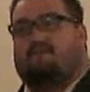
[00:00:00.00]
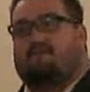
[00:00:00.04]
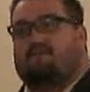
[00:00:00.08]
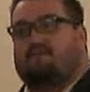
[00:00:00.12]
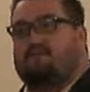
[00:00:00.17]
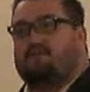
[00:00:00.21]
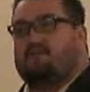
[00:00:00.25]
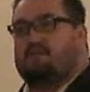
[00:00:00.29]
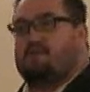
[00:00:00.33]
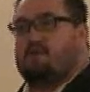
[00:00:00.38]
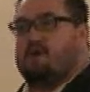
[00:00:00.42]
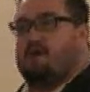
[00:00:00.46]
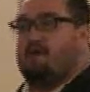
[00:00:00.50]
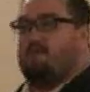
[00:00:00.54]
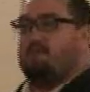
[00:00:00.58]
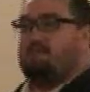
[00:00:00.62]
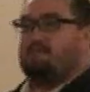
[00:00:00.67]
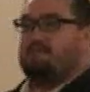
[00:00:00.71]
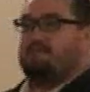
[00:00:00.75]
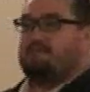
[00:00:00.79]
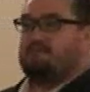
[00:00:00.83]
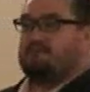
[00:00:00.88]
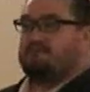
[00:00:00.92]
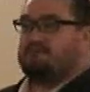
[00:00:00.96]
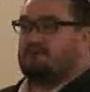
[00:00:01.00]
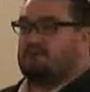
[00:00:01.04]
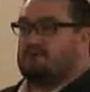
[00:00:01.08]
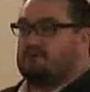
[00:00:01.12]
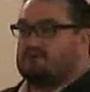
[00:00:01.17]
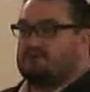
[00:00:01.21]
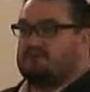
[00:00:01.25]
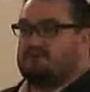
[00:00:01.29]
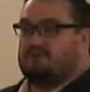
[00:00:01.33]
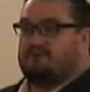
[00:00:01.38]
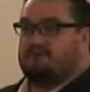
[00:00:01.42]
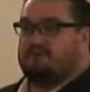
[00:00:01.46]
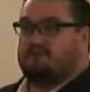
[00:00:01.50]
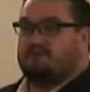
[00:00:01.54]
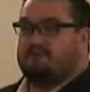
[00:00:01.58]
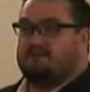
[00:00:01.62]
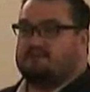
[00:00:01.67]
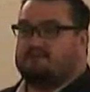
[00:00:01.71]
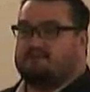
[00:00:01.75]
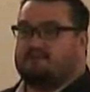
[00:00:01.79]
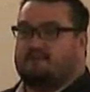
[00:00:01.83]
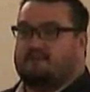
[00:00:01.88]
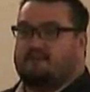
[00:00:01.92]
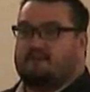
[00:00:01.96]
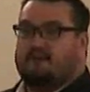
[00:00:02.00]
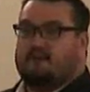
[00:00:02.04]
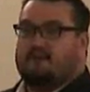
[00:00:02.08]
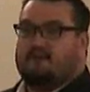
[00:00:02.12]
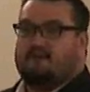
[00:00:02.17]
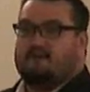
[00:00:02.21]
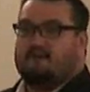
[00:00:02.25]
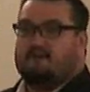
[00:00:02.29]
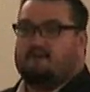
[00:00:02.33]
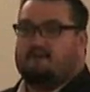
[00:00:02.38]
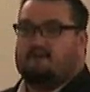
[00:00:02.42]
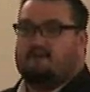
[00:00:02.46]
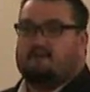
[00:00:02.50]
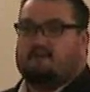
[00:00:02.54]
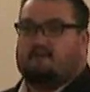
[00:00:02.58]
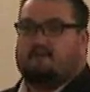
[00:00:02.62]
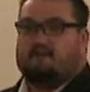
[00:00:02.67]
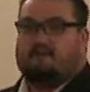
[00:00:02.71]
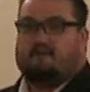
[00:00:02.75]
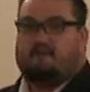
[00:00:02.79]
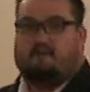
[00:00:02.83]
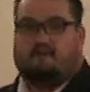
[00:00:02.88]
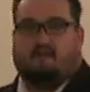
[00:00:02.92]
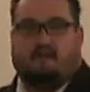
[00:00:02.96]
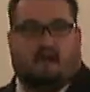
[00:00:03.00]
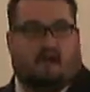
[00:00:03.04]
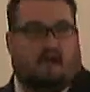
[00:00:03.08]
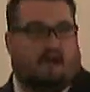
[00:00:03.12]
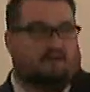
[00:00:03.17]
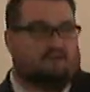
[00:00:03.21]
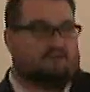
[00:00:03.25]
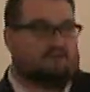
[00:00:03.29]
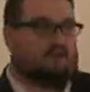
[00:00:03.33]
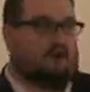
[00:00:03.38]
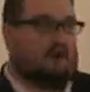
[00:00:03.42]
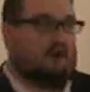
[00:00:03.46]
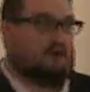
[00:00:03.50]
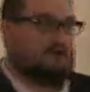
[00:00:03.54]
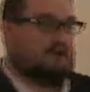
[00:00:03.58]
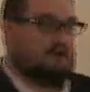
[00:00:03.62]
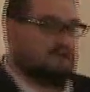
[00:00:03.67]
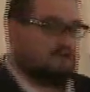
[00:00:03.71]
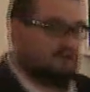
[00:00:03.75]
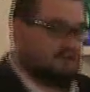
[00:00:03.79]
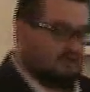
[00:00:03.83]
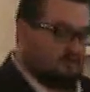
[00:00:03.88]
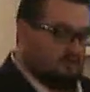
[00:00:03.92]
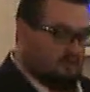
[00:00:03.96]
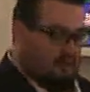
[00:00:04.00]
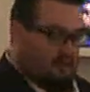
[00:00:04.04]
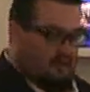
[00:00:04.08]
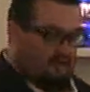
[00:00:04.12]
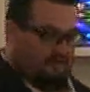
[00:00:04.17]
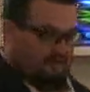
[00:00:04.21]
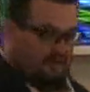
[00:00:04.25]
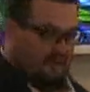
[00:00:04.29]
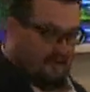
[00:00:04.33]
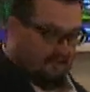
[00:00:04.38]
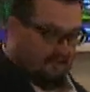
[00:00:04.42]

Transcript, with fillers: I'd love for you to come to church this Sunday. I was talking to a